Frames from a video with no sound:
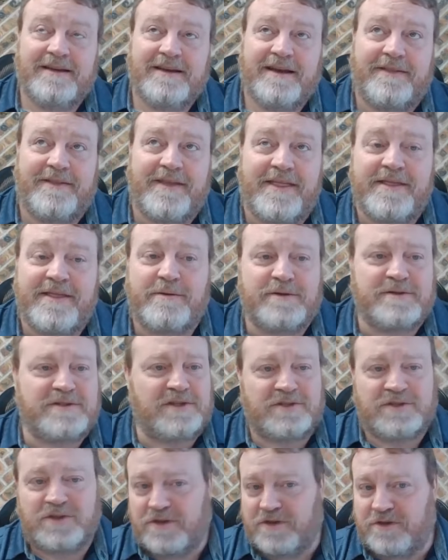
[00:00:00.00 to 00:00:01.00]
And then there was
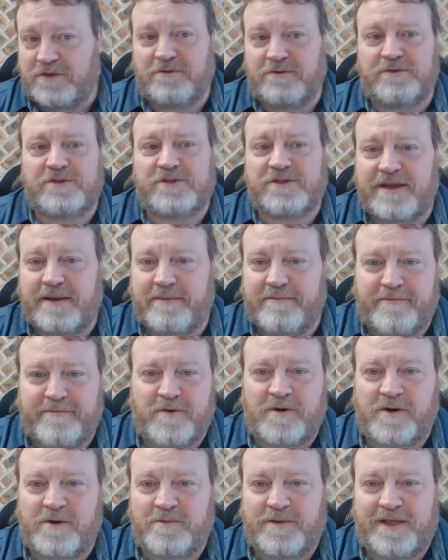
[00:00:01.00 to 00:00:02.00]
this huge step
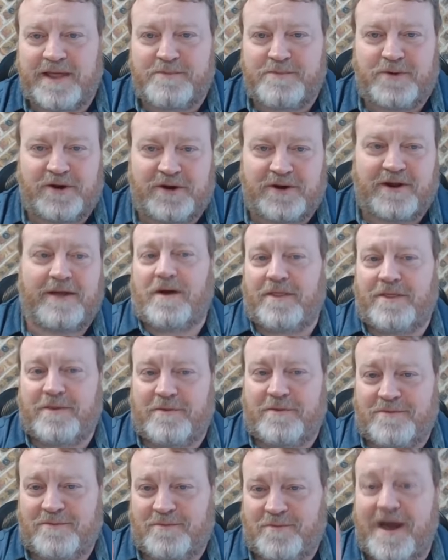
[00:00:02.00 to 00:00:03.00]
forward where they put it on
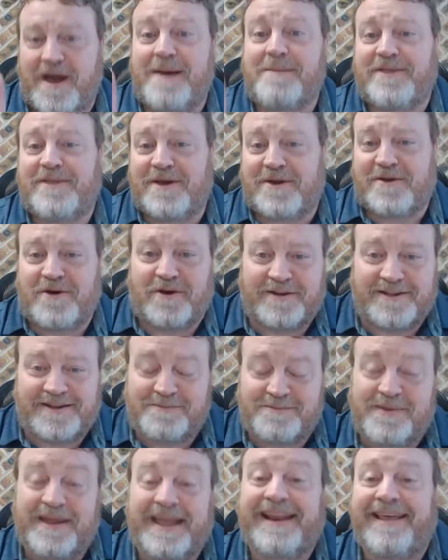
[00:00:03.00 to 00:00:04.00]
the web and they called it a
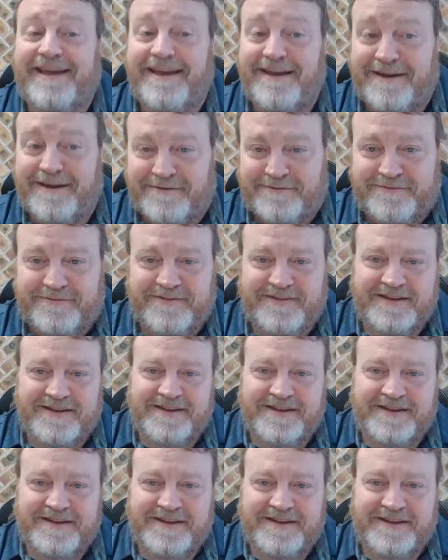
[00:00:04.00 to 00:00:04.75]
PDF.